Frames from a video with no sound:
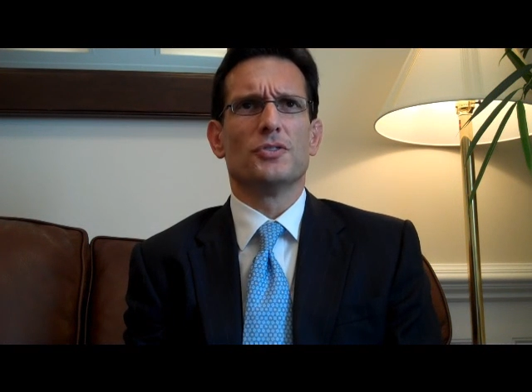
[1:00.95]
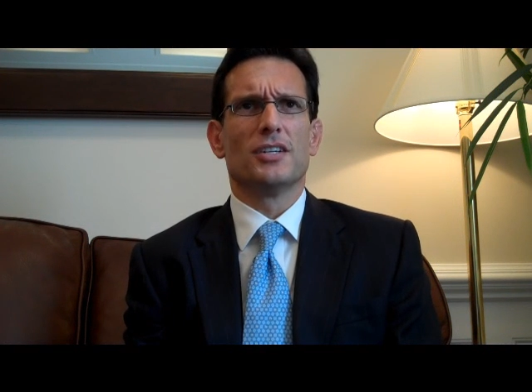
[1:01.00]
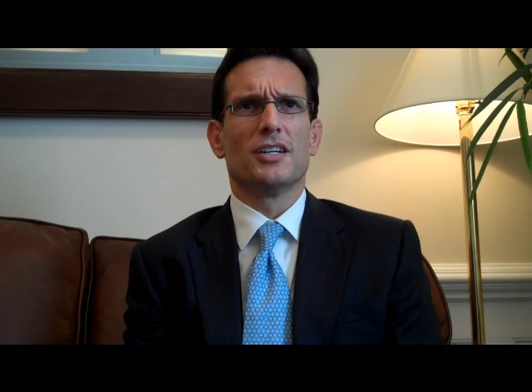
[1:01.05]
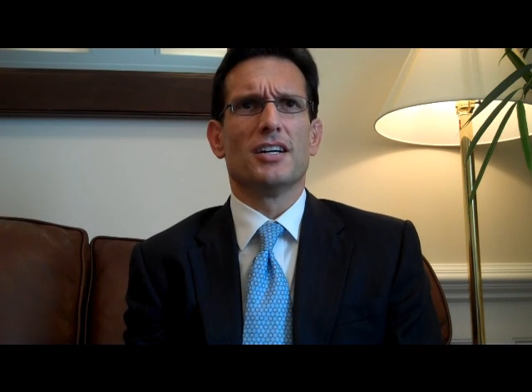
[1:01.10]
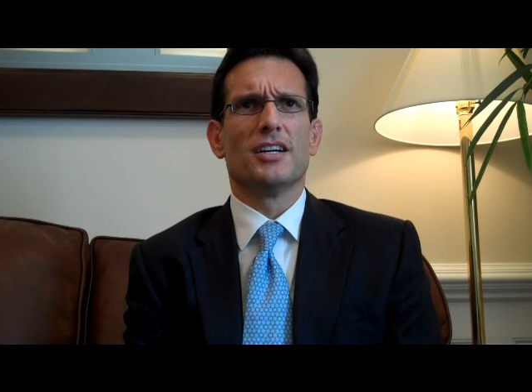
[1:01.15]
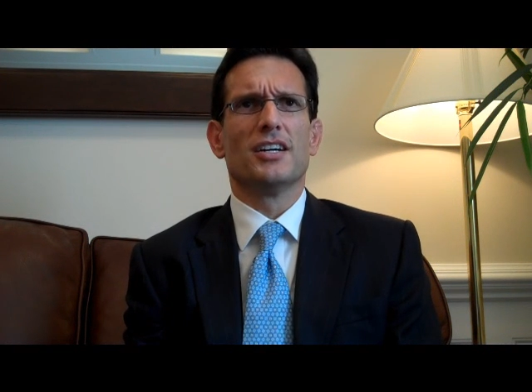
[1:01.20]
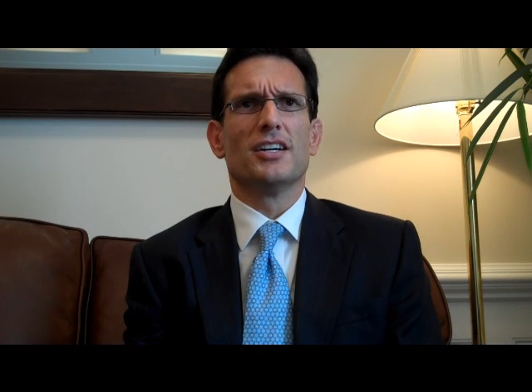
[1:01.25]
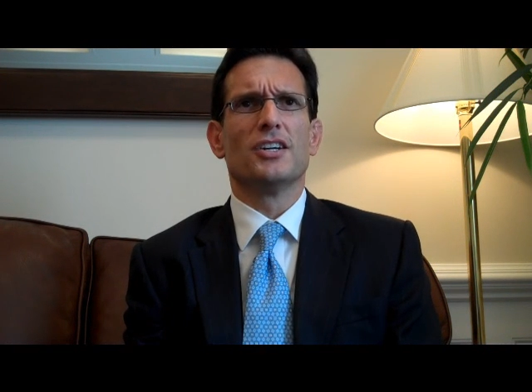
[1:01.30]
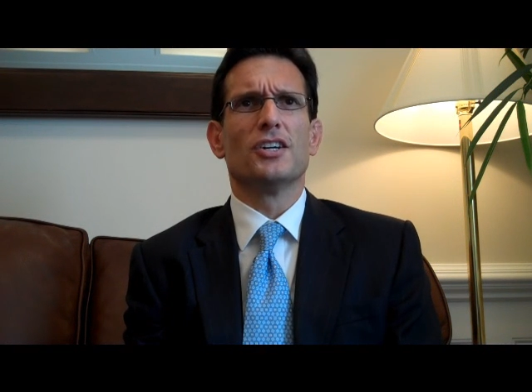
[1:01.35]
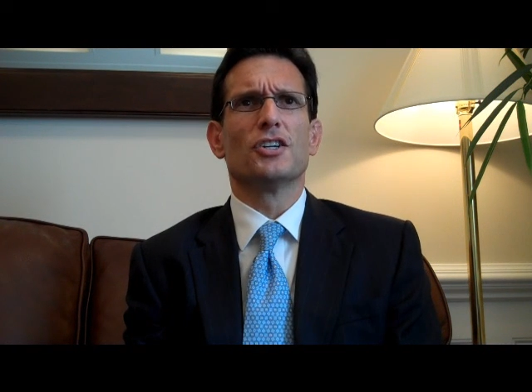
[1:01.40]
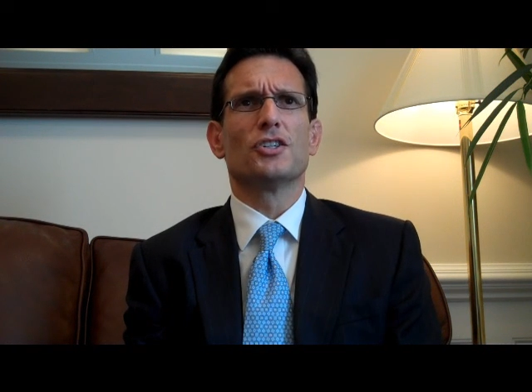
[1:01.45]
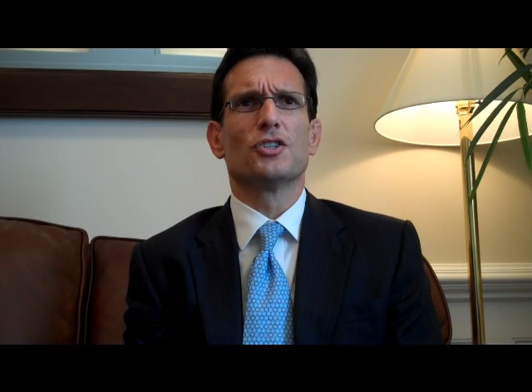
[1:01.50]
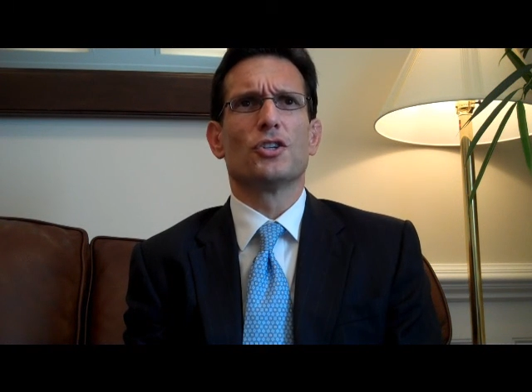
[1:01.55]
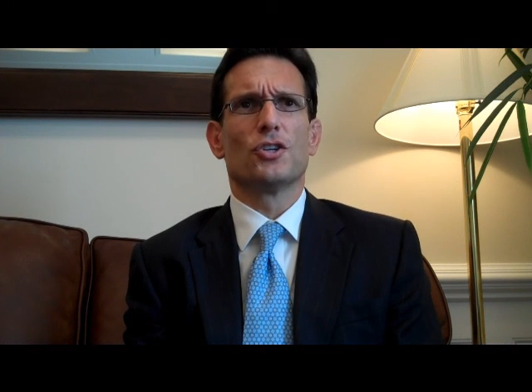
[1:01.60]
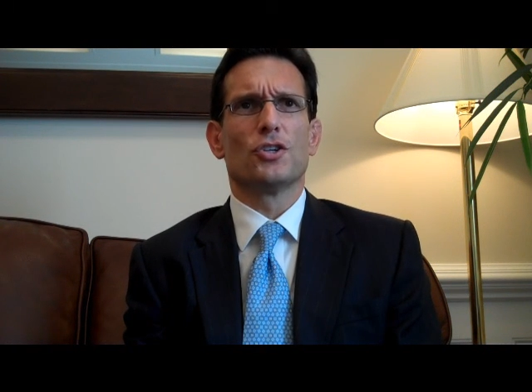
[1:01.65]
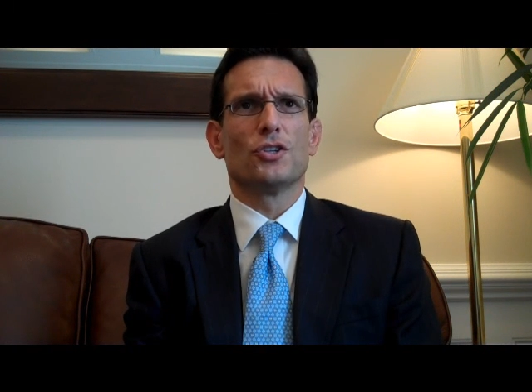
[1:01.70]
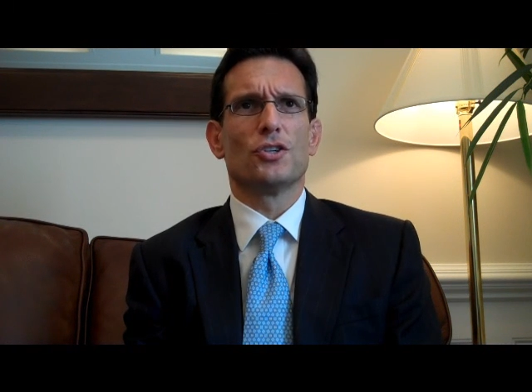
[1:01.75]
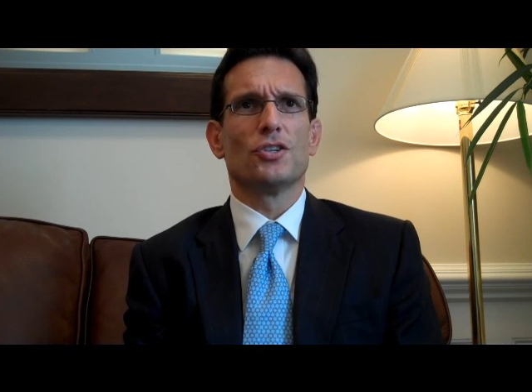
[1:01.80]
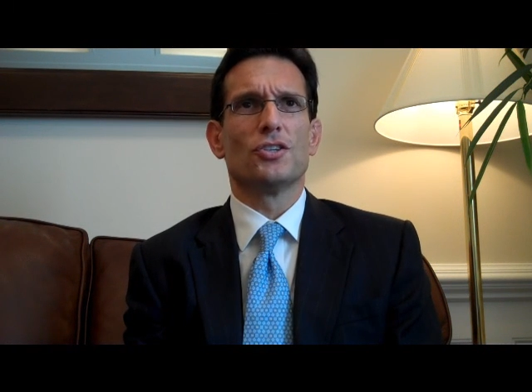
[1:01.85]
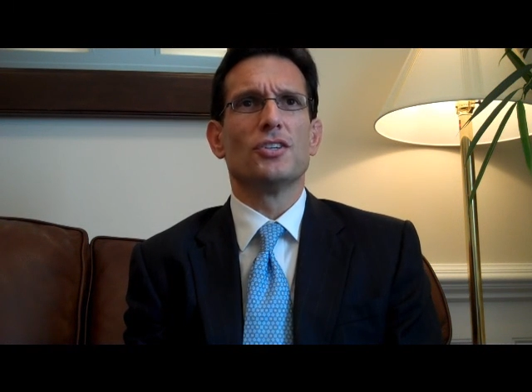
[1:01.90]
uh,
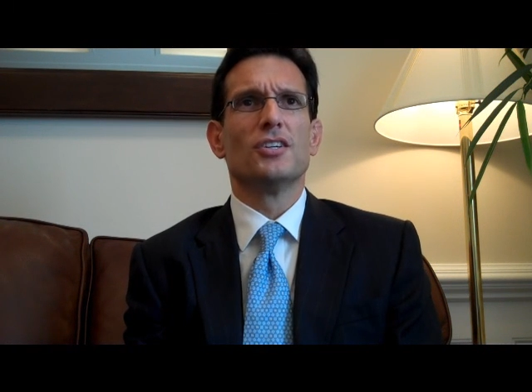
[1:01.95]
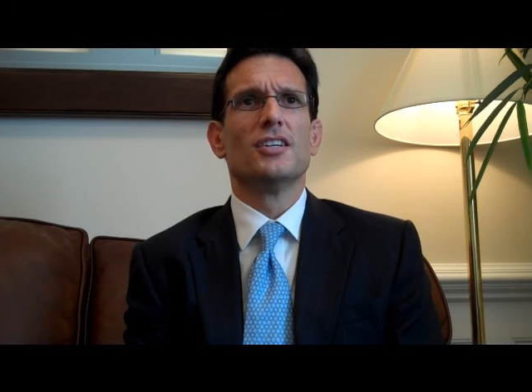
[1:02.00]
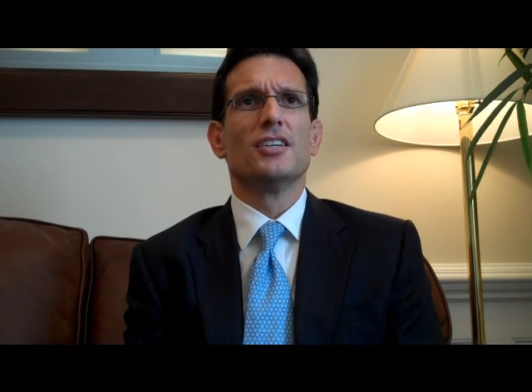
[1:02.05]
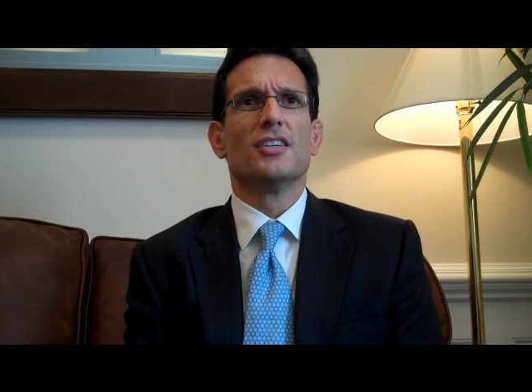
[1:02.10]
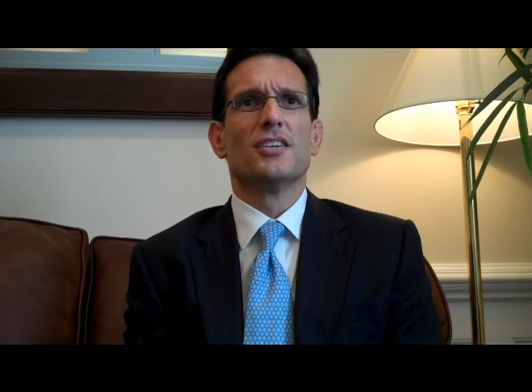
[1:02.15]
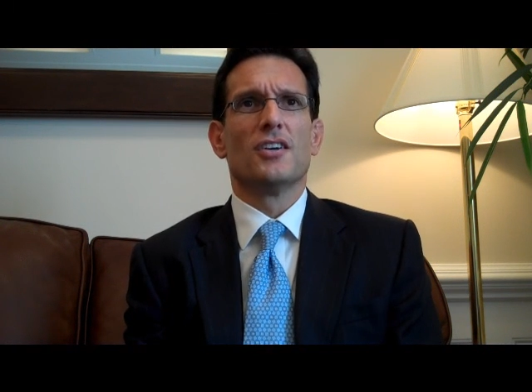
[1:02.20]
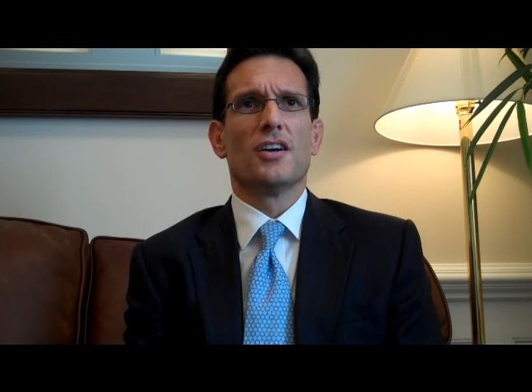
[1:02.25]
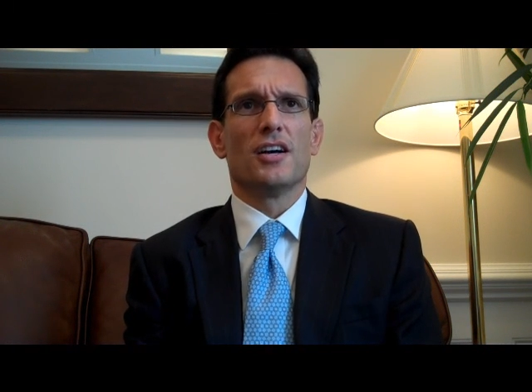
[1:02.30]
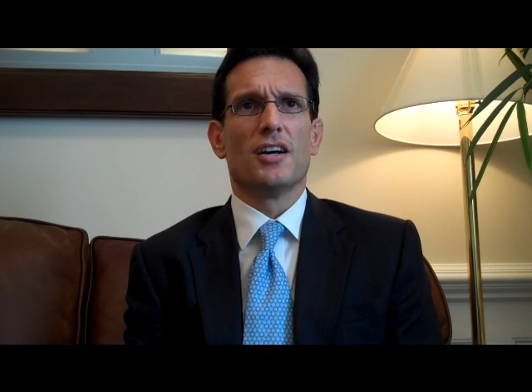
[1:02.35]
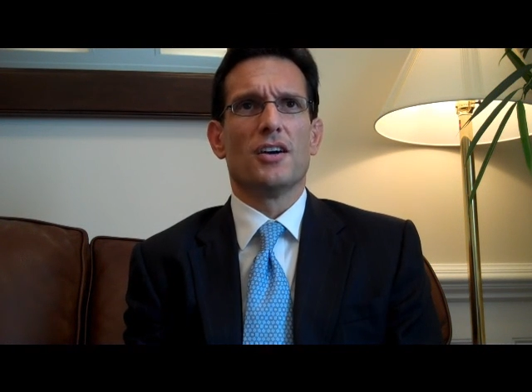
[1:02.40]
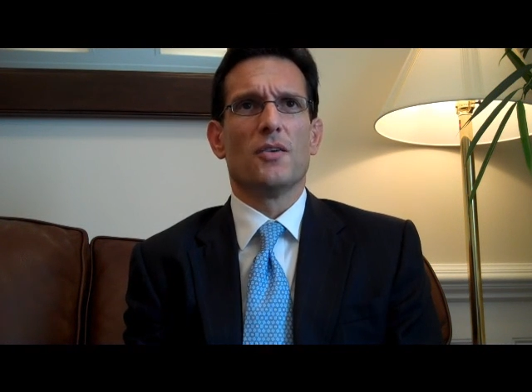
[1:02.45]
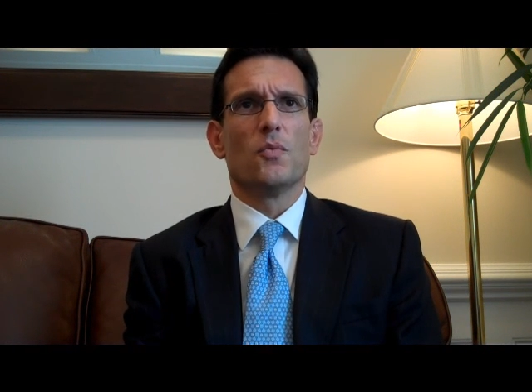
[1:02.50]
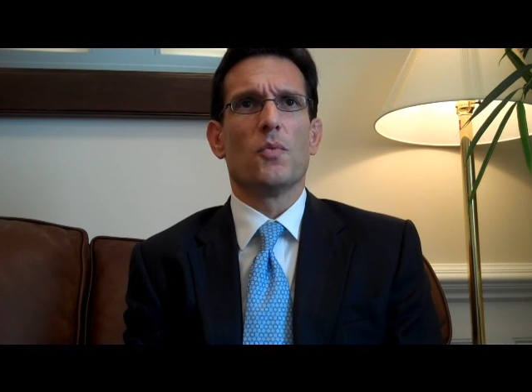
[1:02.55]
occur uh,